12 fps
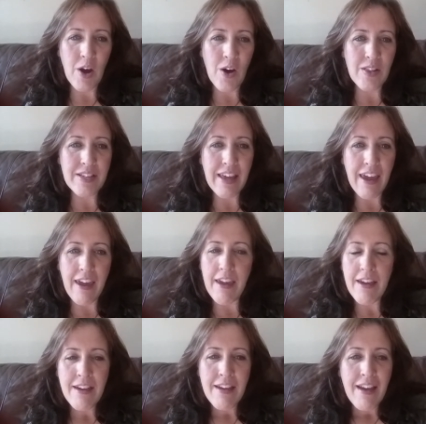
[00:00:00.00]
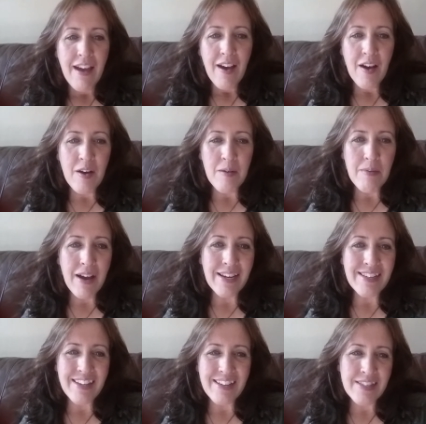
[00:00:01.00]
holiday um,
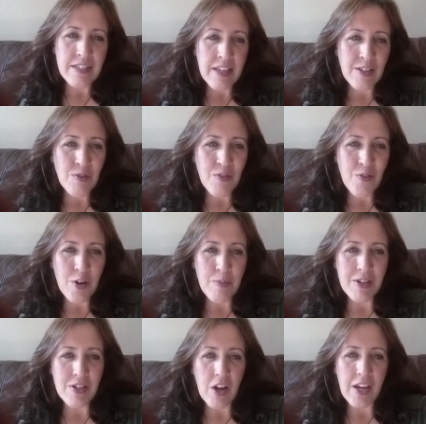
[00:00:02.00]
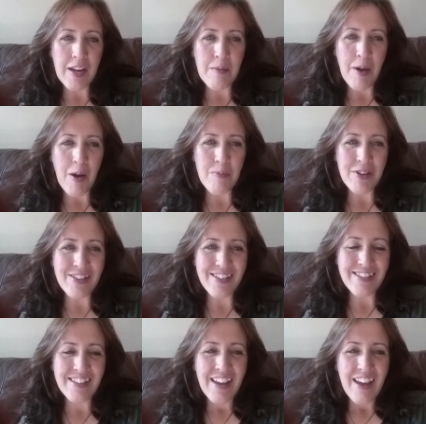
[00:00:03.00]
ideas, things we've already been talking about, but
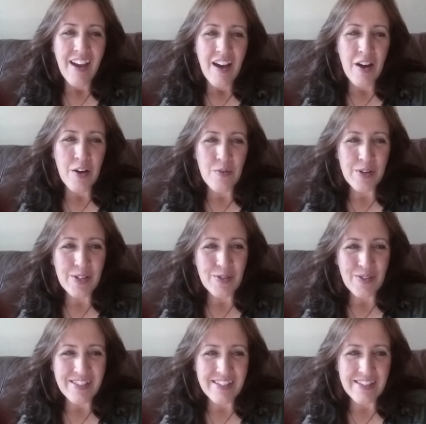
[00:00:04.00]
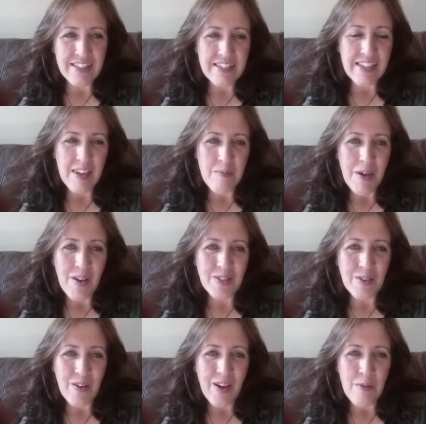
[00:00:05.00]
just uh, resources in this
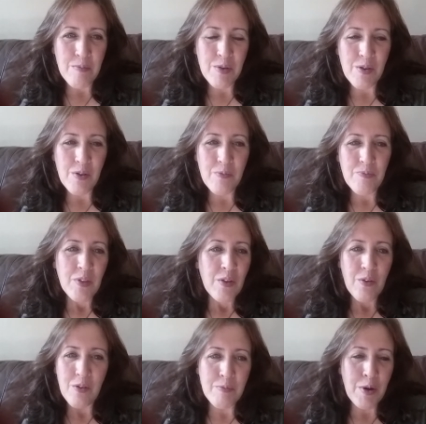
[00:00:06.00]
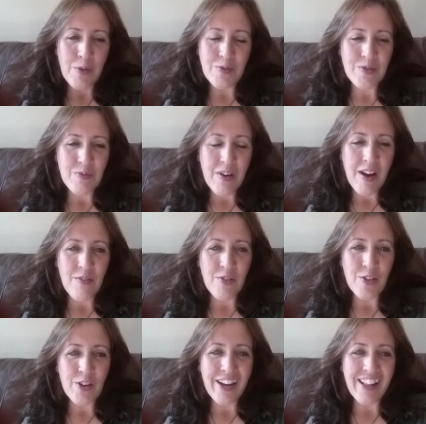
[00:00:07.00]
email. So I hope you, or post,
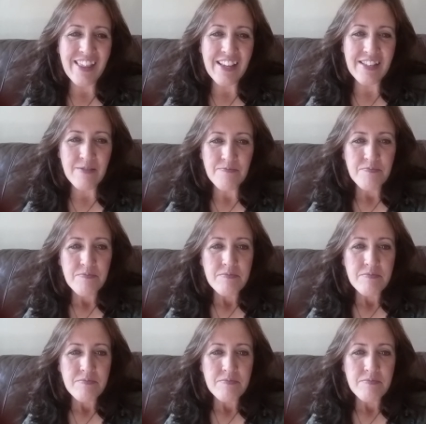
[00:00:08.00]
wherever you're looking at this,